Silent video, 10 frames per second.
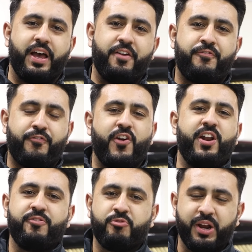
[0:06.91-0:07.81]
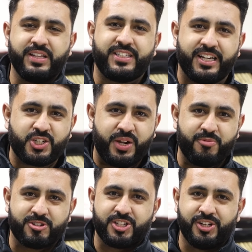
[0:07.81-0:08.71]
a front and rear dash
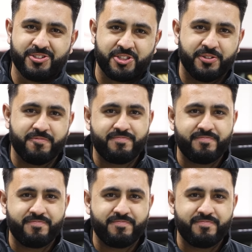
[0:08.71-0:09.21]
camera solution.